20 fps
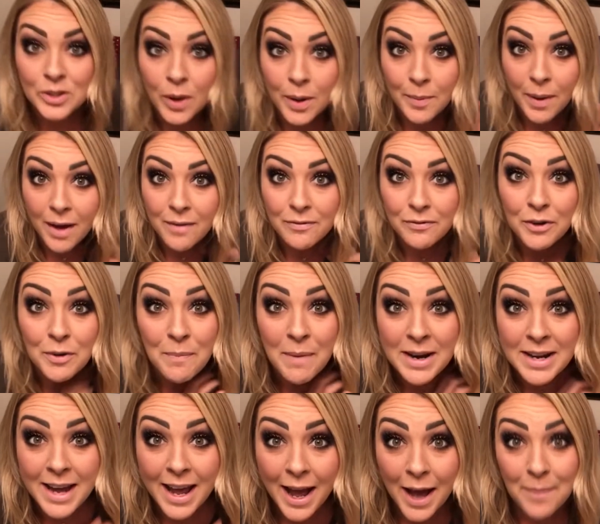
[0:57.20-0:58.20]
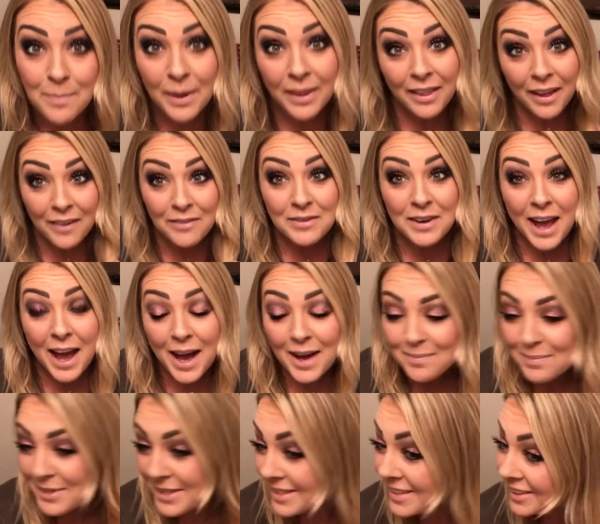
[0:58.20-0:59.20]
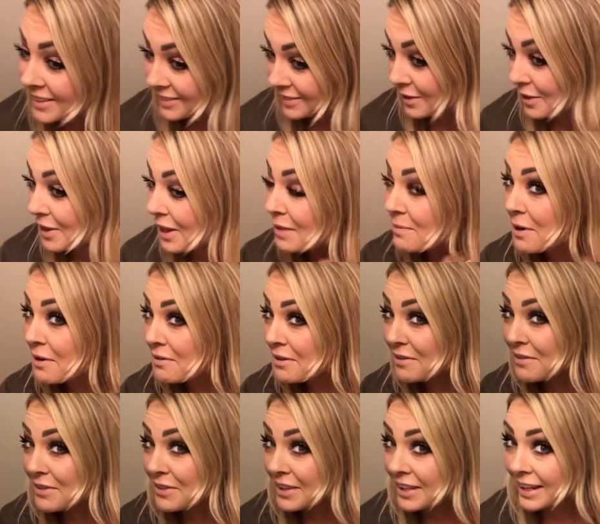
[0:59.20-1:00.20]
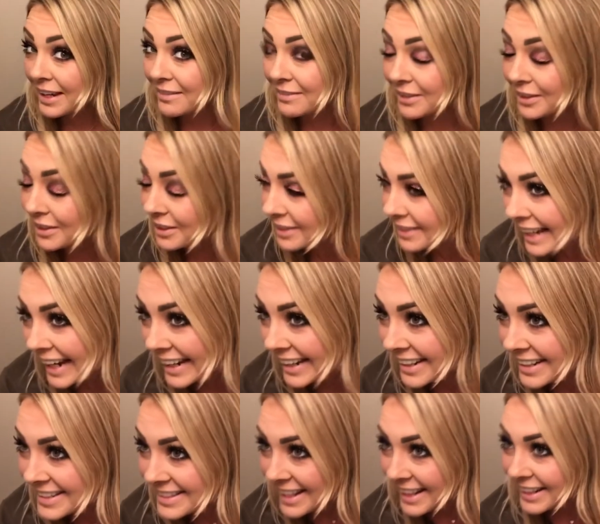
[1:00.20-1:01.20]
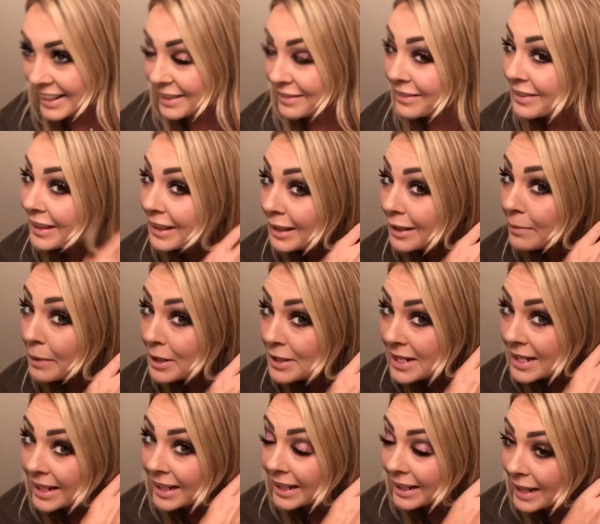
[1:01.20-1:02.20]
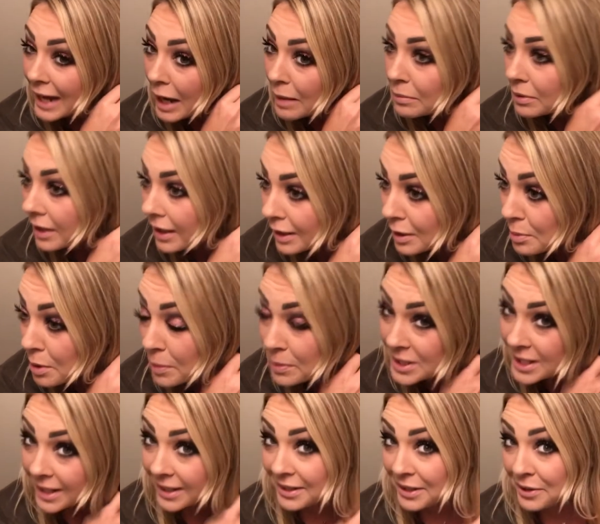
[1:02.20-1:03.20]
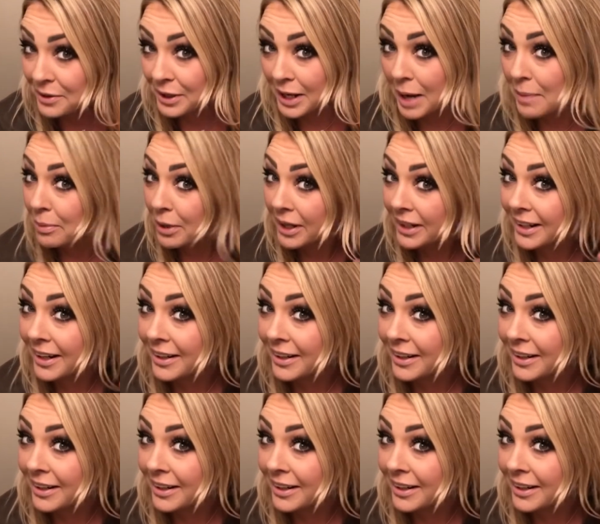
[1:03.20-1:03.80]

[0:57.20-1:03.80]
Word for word: So I'm up from my nap. I love naps. They're like my favorite thing ever. I get excited even thinking about taking a nap. I could probably take another nap right